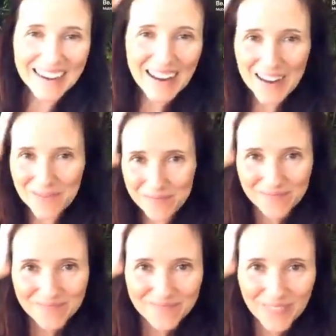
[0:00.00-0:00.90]

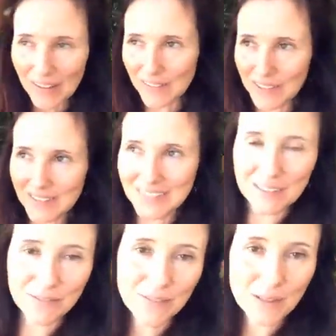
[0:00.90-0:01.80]
um, all over
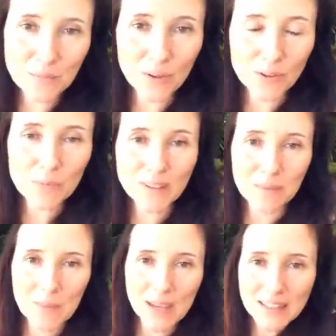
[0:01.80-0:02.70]
different Facebook groups
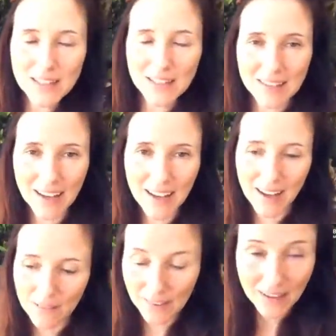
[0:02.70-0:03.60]
and pages that I
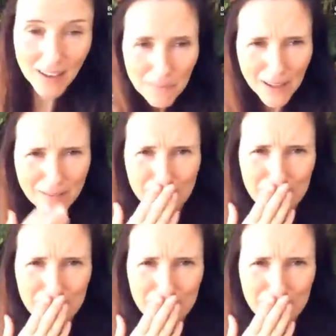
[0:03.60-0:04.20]
have. I think I'm live